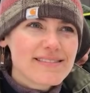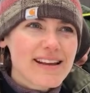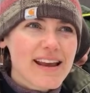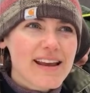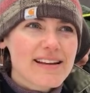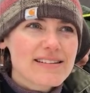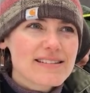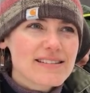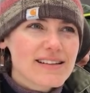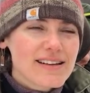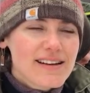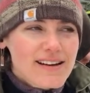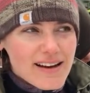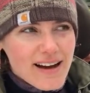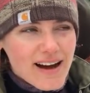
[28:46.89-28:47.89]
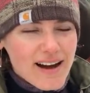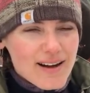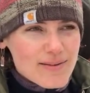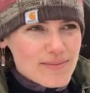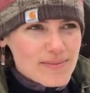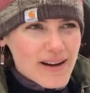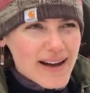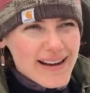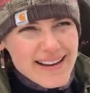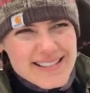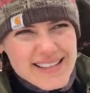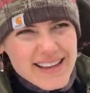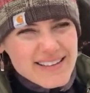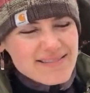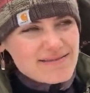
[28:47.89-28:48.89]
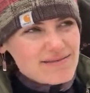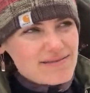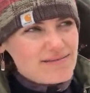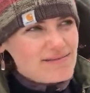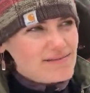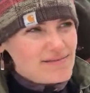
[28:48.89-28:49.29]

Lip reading: And I guess I can